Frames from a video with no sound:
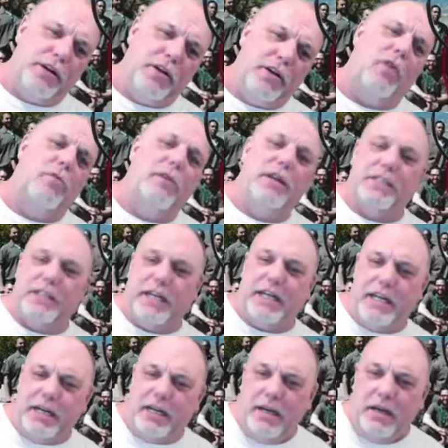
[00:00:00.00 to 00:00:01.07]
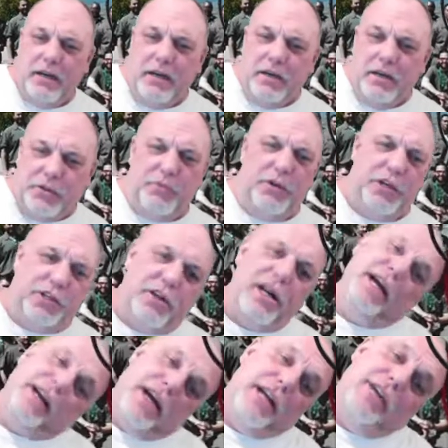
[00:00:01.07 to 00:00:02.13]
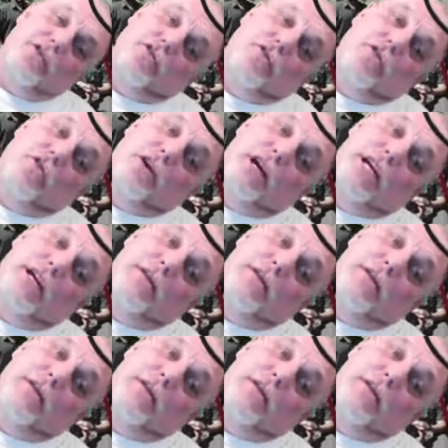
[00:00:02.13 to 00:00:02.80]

in Galway City. So, Richard, I do know a little